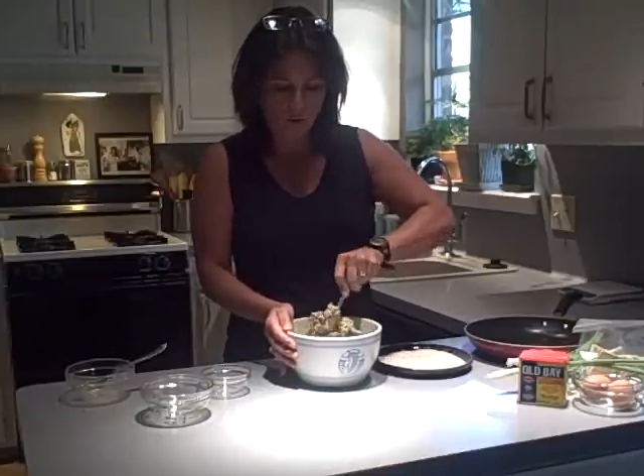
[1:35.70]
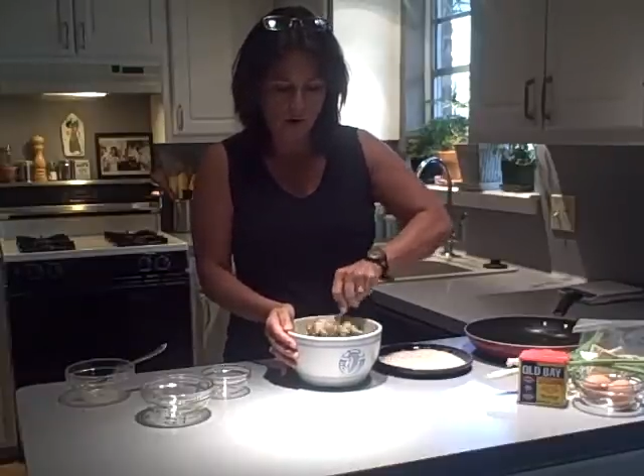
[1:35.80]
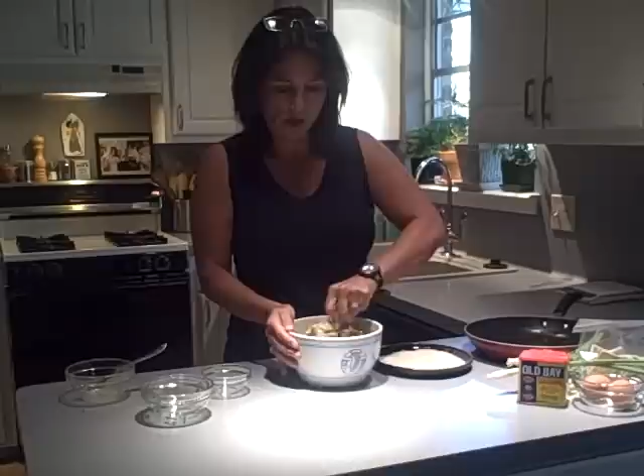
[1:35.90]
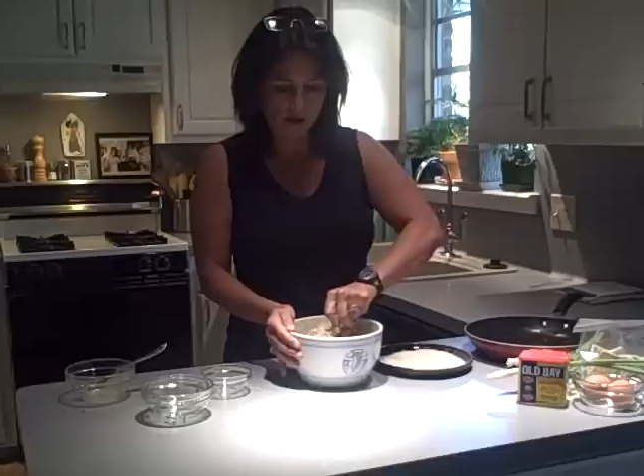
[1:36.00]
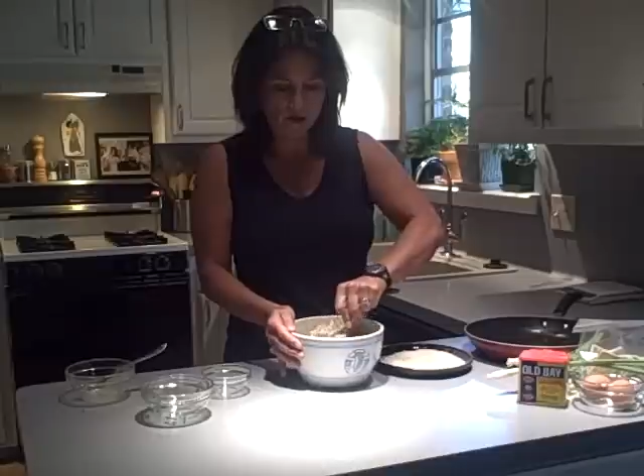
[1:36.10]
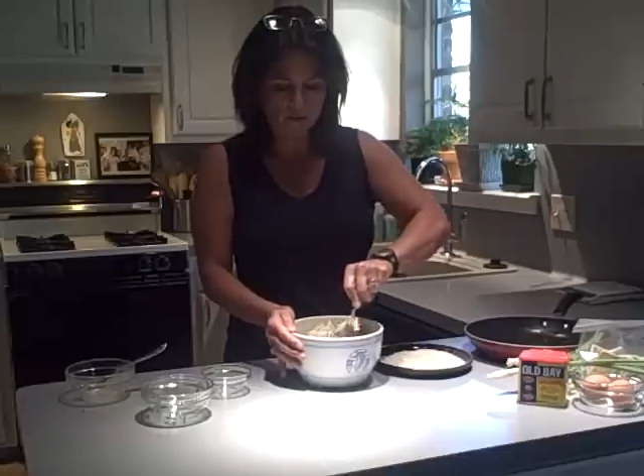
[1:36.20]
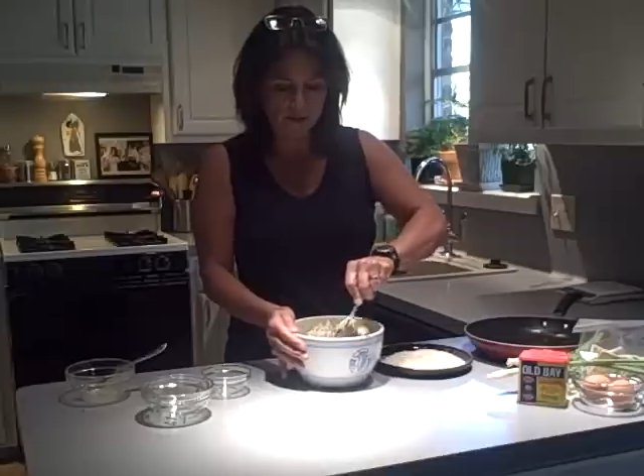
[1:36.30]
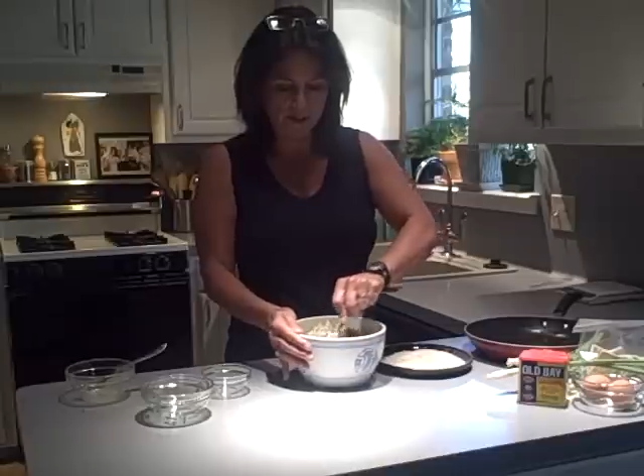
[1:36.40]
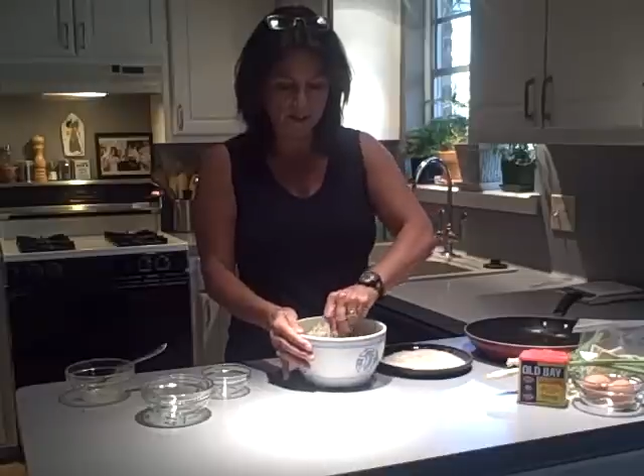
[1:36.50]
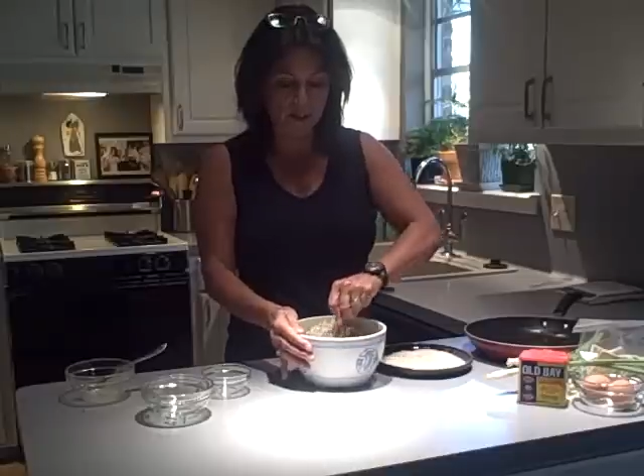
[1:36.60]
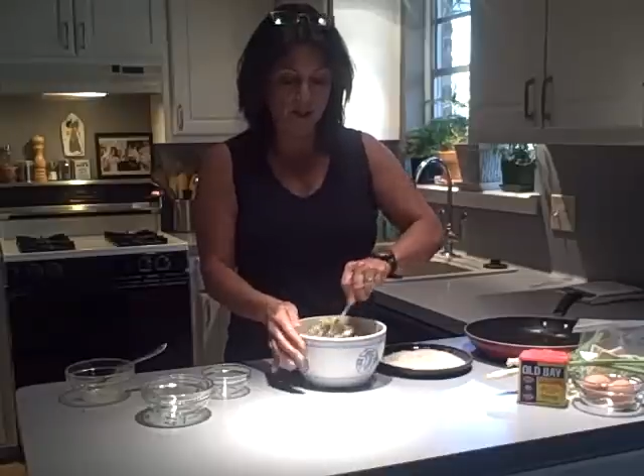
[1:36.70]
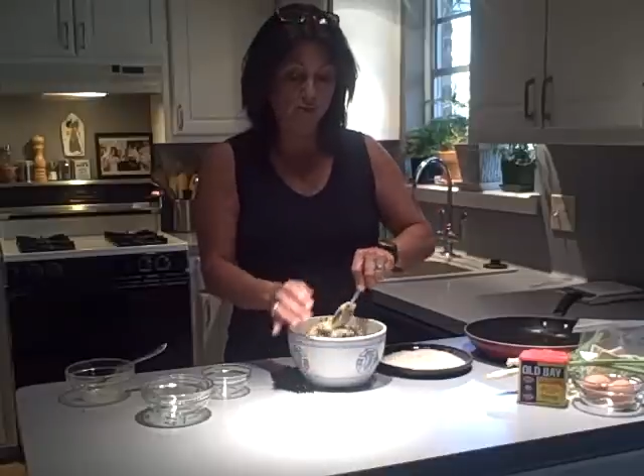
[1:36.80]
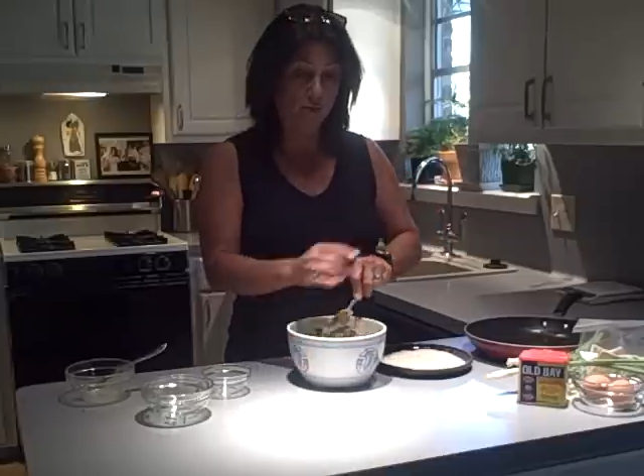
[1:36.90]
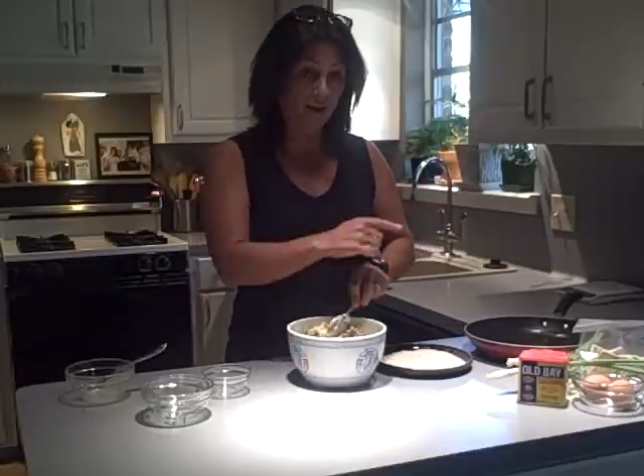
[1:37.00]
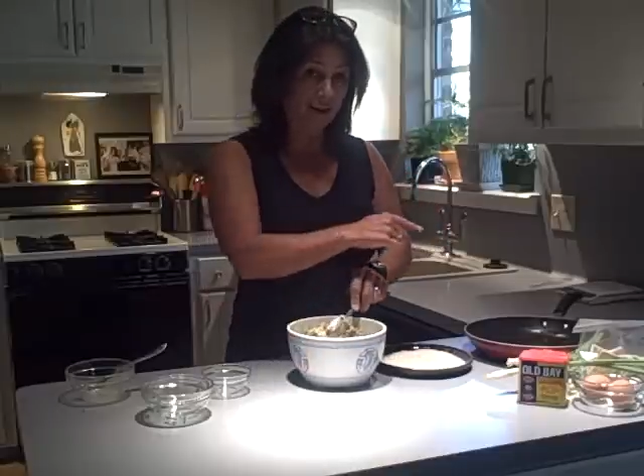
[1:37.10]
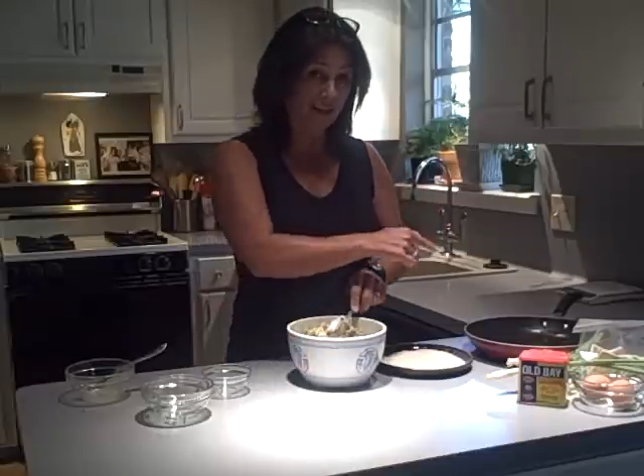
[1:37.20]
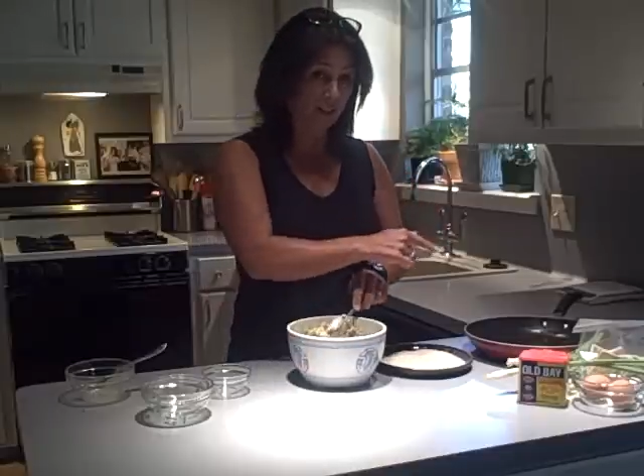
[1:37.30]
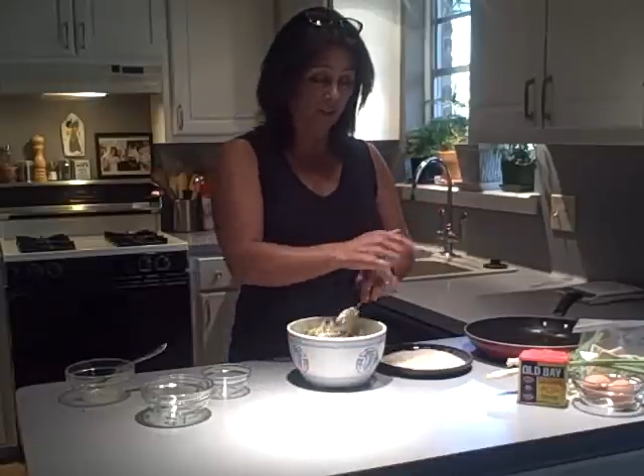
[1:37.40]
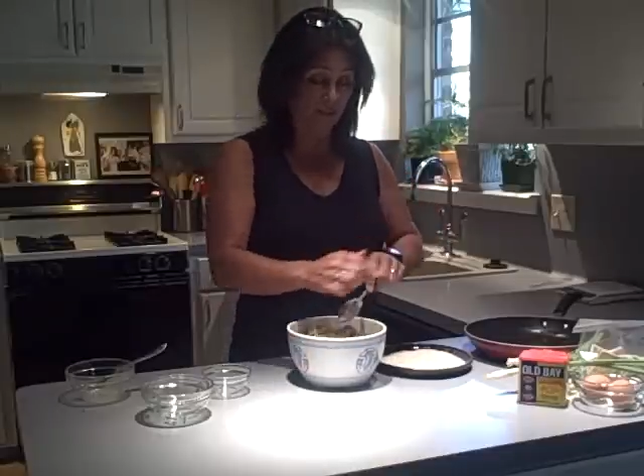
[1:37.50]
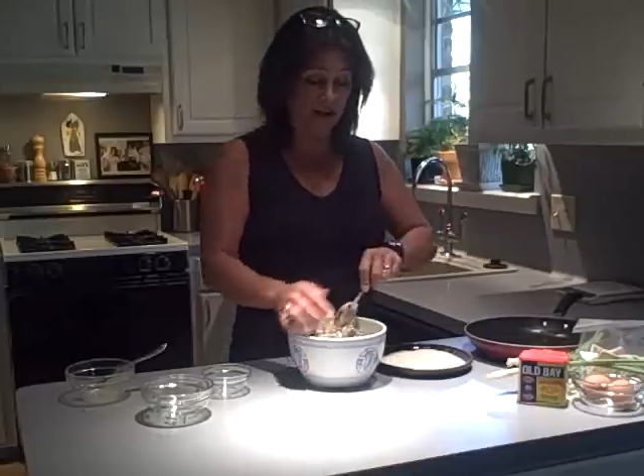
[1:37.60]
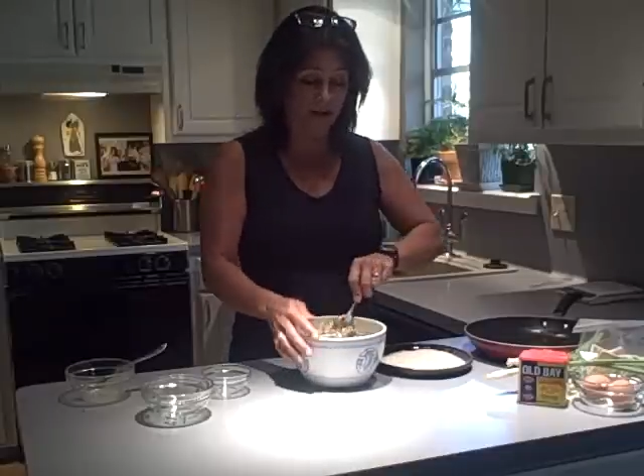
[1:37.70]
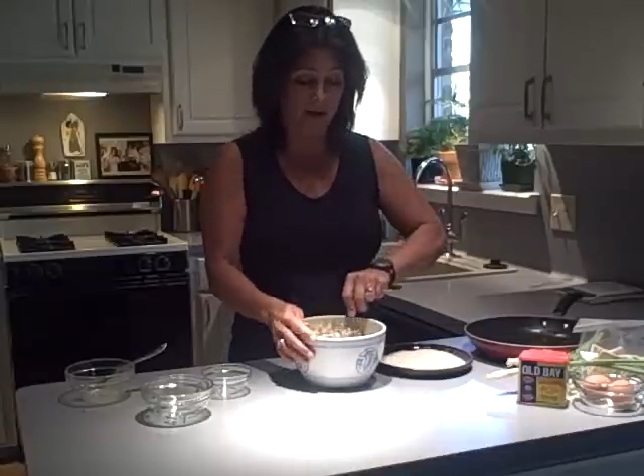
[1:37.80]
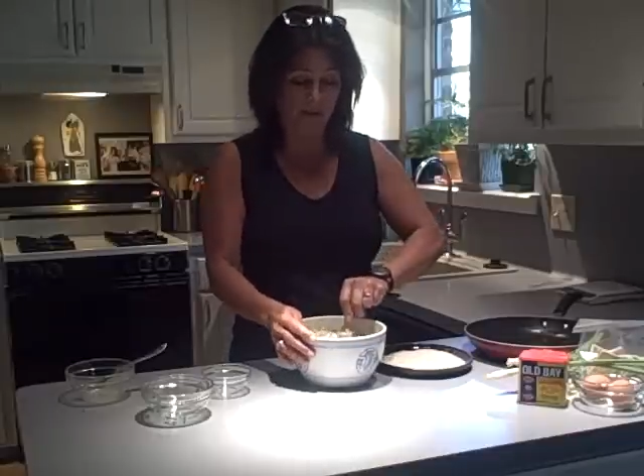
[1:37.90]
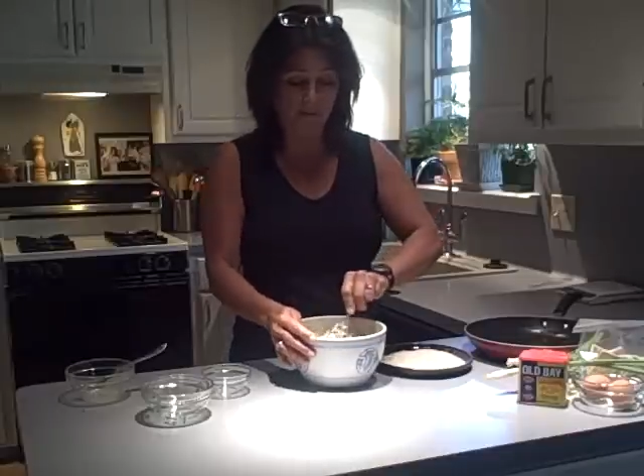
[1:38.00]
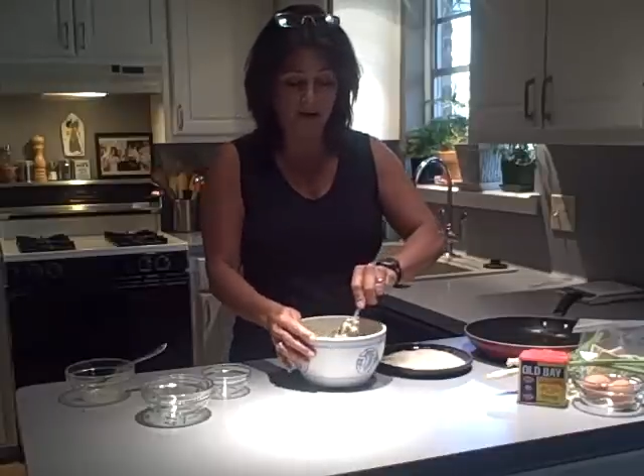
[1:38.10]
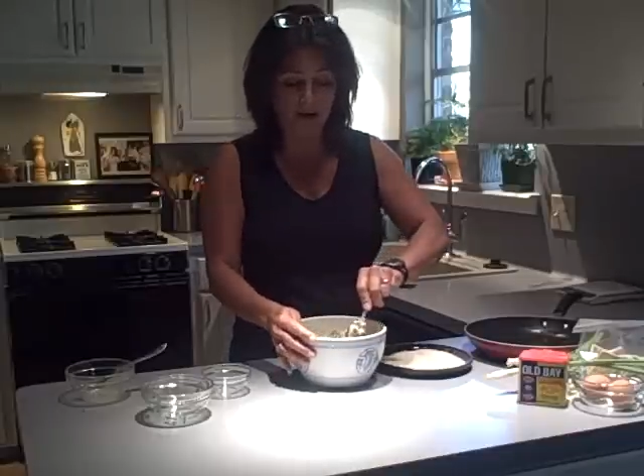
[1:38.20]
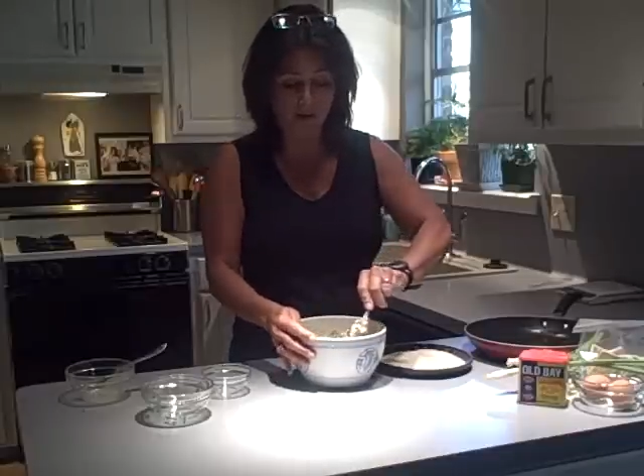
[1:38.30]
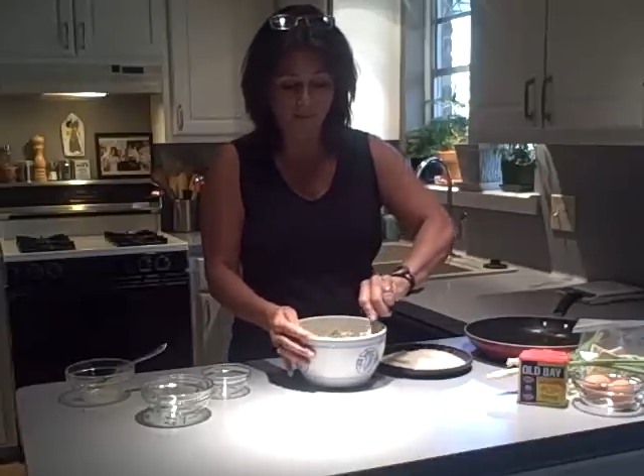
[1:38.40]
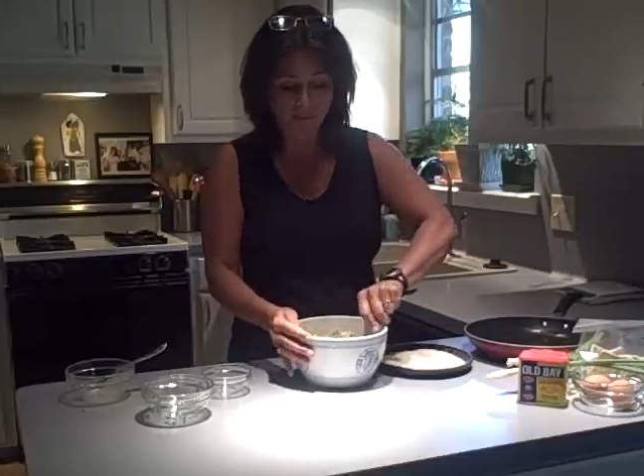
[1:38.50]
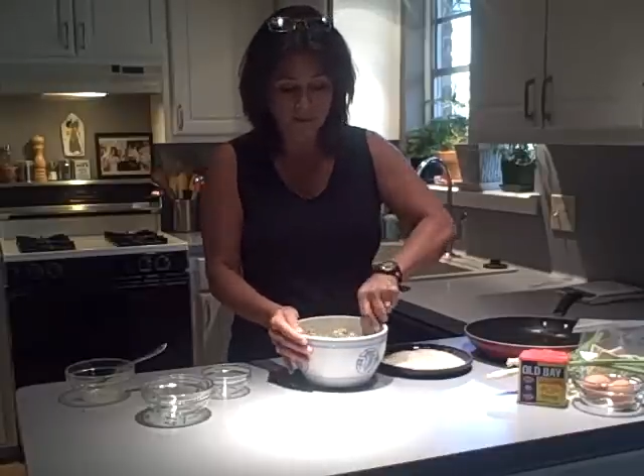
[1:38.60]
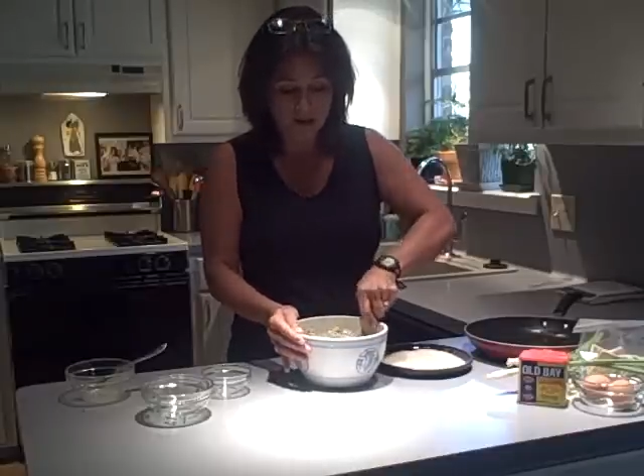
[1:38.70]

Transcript: while you're mixing, you want to heat your pan up. Now,